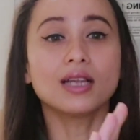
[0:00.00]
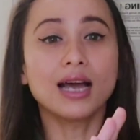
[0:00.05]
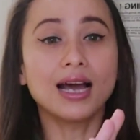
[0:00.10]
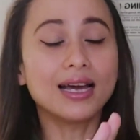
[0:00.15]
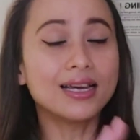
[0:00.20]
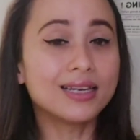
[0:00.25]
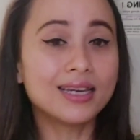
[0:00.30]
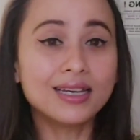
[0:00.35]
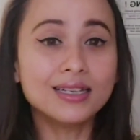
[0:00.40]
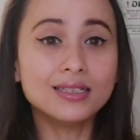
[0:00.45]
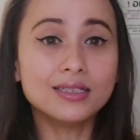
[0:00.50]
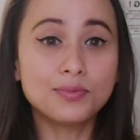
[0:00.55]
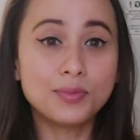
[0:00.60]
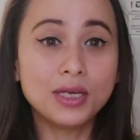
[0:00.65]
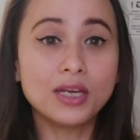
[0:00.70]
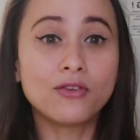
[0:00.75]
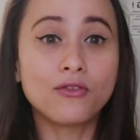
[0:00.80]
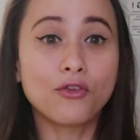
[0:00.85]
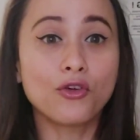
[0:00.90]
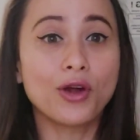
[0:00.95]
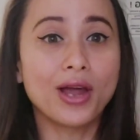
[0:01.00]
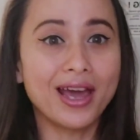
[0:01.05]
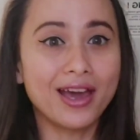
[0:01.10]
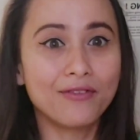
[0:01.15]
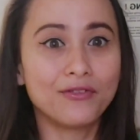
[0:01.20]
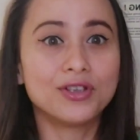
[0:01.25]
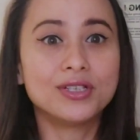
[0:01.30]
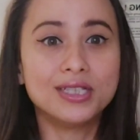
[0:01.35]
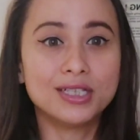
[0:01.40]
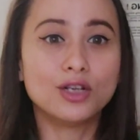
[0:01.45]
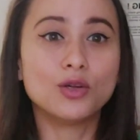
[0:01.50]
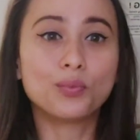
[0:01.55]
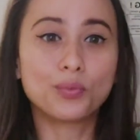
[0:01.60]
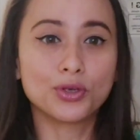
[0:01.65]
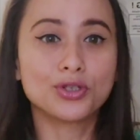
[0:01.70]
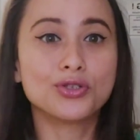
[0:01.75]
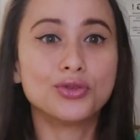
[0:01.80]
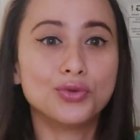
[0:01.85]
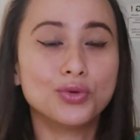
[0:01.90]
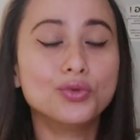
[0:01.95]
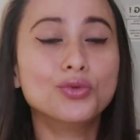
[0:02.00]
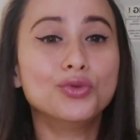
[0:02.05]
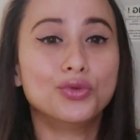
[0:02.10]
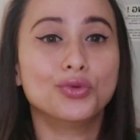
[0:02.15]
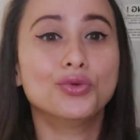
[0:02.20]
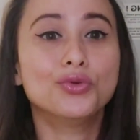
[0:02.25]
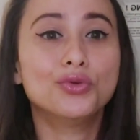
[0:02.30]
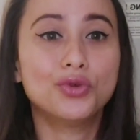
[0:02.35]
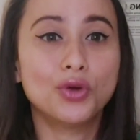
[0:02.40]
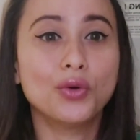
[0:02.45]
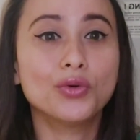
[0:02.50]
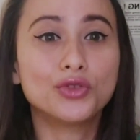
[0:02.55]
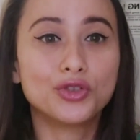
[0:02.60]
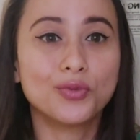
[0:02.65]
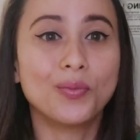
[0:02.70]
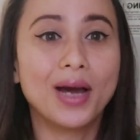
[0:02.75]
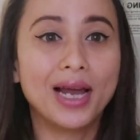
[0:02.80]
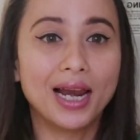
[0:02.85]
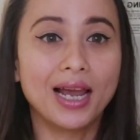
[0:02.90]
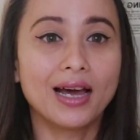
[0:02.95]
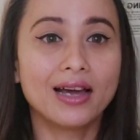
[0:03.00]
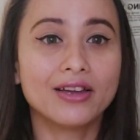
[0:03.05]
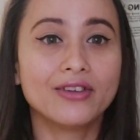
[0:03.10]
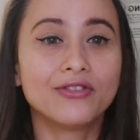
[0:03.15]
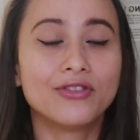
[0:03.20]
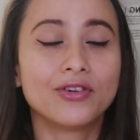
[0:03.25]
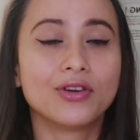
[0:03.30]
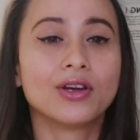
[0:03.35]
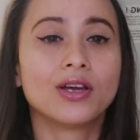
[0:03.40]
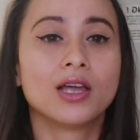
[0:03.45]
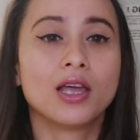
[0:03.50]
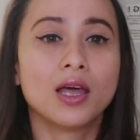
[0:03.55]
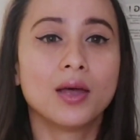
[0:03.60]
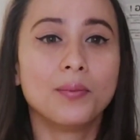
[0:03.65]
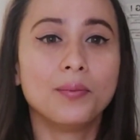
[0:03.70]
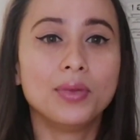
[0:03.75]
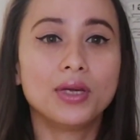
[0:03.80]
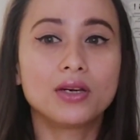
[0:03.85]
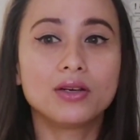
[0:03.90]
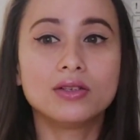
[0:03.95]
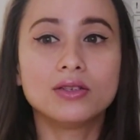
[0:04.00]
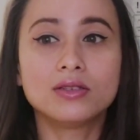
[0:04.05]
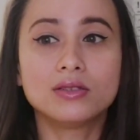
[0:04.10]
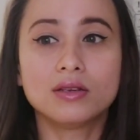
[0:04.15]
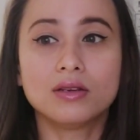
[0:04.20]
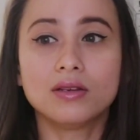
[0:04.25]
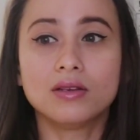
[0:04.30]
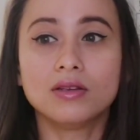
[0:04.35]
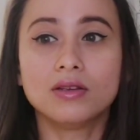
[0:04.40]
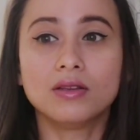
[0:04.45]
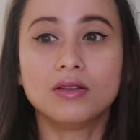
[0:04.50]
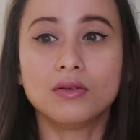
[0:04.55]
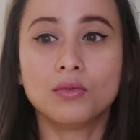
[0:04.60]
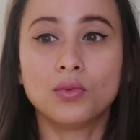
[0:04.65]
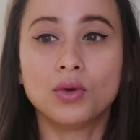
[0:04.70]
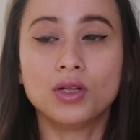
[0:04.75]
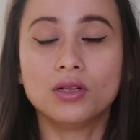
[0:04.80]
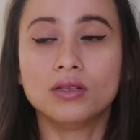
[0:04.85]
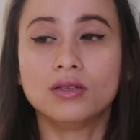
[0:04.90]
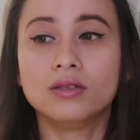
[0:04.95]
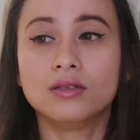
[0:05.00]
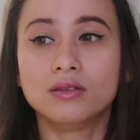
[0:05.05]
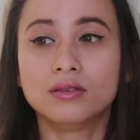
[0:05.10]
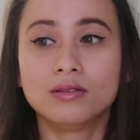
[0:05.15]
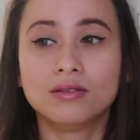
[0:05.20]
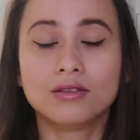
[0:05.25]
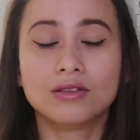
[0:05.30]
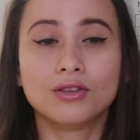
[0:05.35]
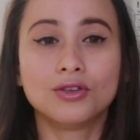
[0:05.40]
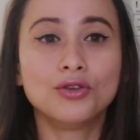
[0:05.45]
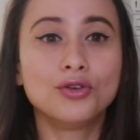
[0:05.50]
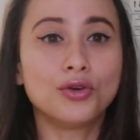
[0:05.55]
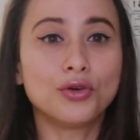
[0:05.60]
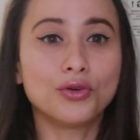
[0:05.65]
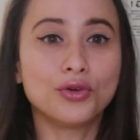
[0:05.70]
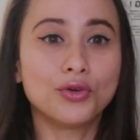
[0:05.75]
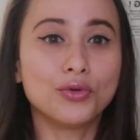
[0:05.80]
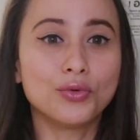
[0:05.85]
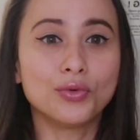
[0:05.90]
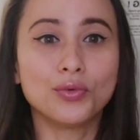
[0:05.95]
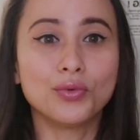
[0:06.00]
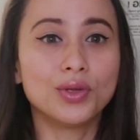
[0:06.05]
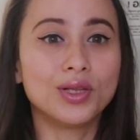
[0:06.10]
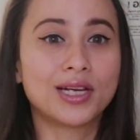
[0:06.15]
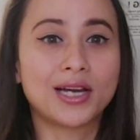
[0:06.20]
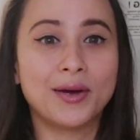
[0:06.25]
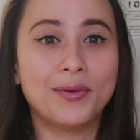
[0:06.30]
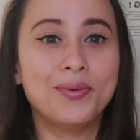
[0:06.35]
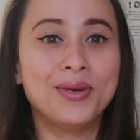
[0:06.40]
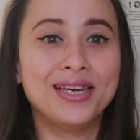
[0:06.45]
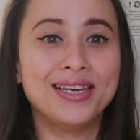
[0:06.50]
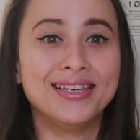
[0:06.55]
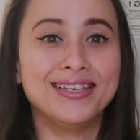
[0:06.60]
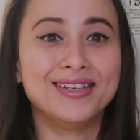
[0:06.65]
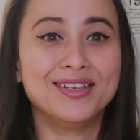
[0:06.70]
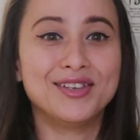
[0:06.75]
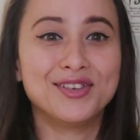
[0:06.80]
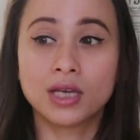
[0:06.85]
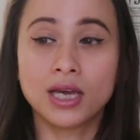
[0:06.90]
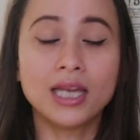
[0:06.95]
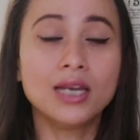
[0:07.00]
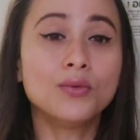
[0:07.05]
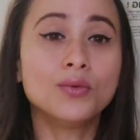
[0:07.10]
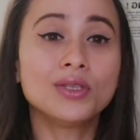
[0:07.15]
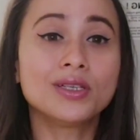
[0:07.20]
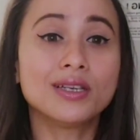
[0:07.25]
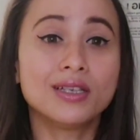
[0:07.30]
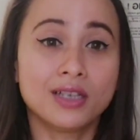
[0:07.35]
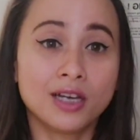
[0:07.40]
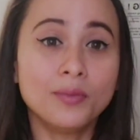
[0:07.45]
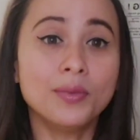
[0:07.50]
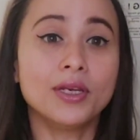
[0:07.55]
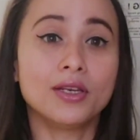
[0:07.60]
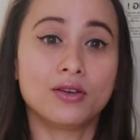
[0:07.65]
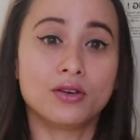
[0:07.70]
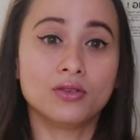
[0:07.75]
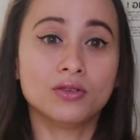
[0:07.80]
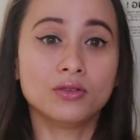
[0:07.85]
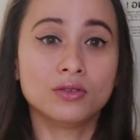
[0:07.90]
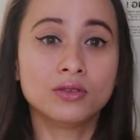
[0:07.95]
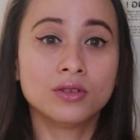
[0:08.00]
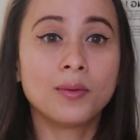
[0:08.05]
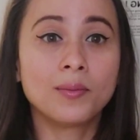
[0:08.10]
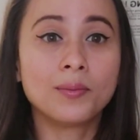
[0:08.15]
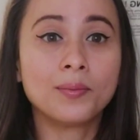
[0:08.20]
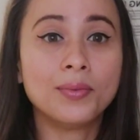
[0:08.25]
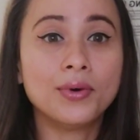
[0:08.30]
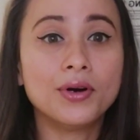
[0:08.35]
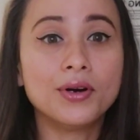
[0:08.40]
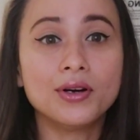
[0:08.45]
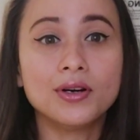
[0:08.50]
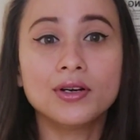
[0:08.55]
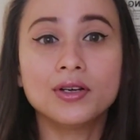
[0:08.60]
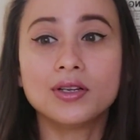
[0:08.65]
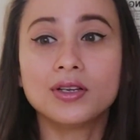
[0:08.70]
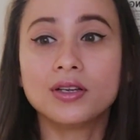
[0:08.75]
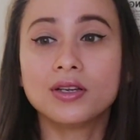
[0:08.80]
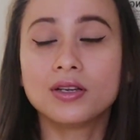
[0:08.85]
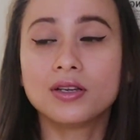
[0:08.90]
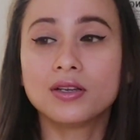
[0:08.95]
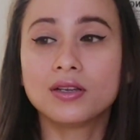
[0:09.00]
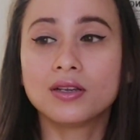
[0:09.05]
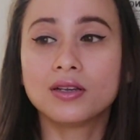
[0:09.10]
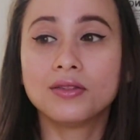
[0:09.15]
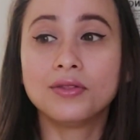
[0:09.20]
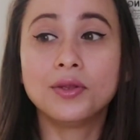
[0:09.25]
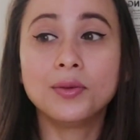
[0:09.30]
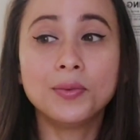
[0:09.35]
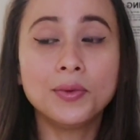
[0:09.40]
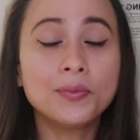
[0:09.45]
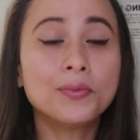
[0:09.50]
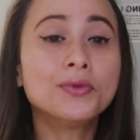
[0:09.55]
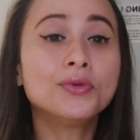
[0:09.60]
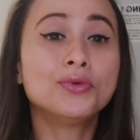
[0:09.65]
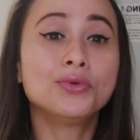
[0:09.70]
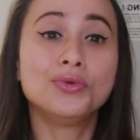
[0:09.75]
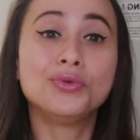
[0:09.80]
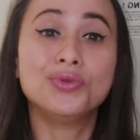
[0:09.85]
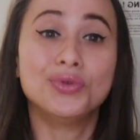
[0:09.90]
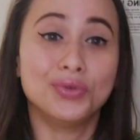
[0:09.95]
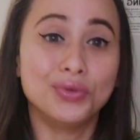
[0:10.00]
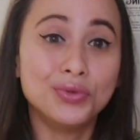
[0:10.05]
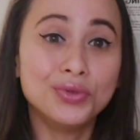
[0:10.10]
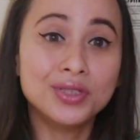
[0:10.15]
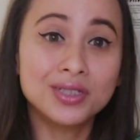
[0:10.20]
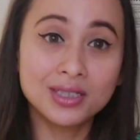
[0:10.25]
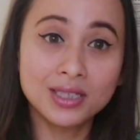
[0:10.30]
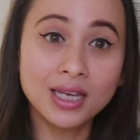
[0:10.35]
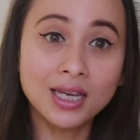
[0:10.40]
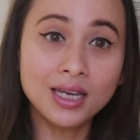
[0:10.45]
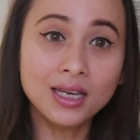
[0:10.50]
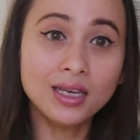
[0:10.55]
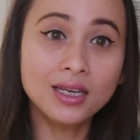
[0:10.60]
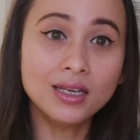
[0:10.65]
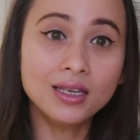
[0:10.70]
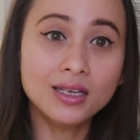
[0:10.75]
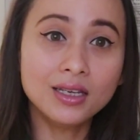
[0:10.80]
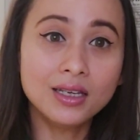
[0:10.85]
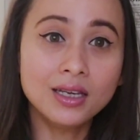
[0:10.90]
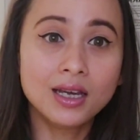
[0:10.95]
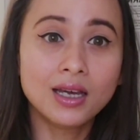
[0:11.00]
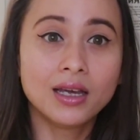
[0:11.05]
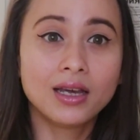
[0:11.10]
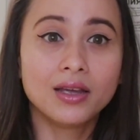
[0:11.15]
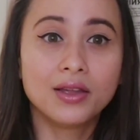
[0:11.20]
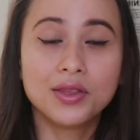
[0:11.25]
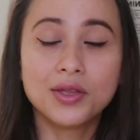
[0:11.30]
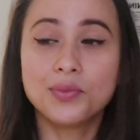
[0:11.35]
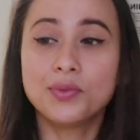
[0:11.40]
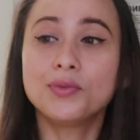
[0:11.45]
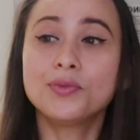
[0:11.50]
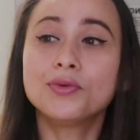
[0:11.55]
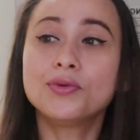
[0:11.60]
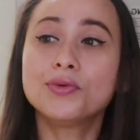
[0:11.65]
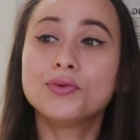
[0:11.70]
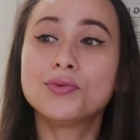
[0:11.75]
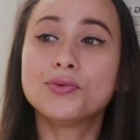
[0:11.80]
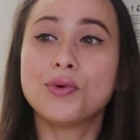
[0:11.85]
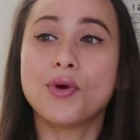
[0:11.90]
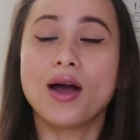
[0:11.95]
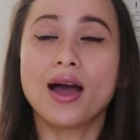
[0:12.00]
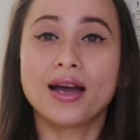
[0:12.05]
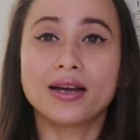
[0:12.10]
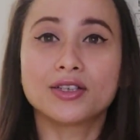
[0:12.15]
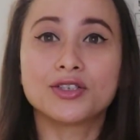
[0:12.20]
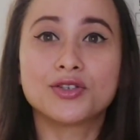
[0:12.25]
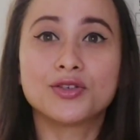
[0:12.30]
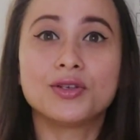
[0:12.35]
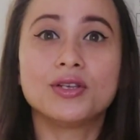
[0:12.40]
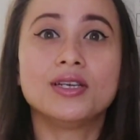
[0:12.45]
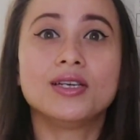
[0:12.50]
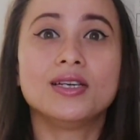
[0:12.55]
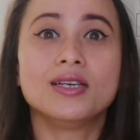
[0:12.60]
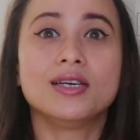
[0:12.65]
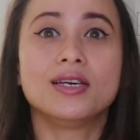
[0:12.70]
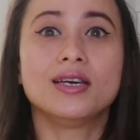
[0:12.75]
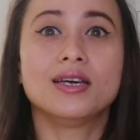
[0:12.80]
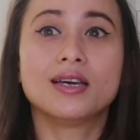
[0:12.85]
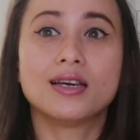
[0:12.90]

I can't speak for every single person who do go to my live because, well, you don't know who will come in. Anyone can come and go. But the people who do stay, the people who actually